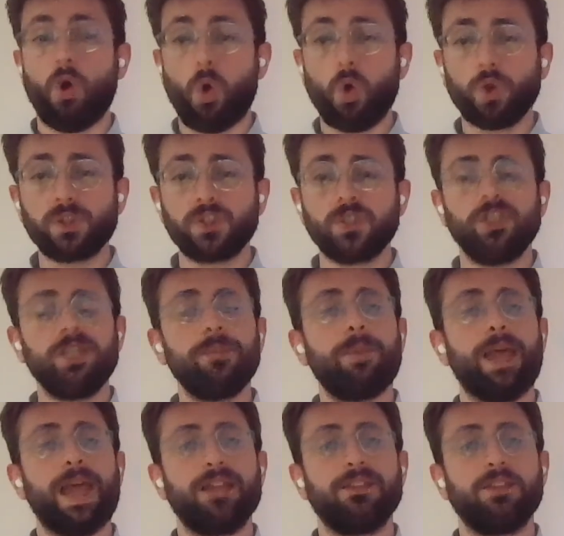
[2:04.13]
also
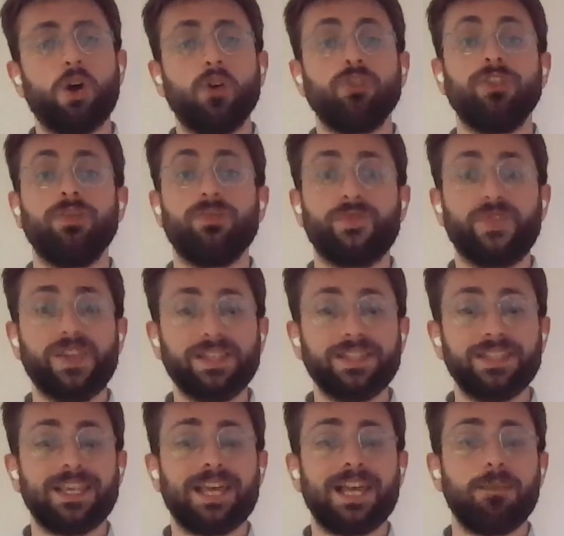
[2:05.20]
depend on the
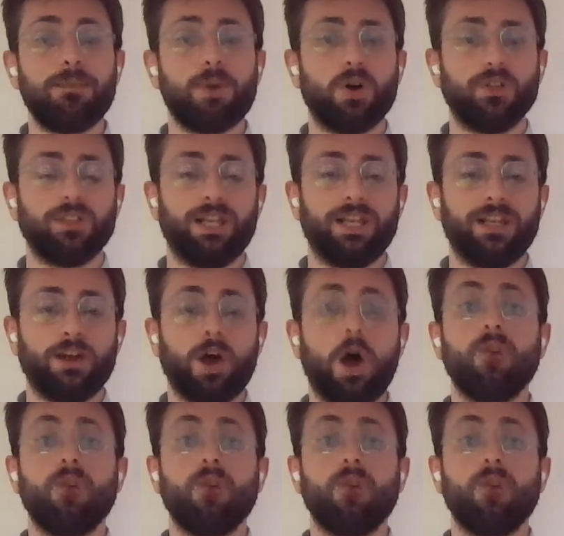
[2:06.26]
physical modeling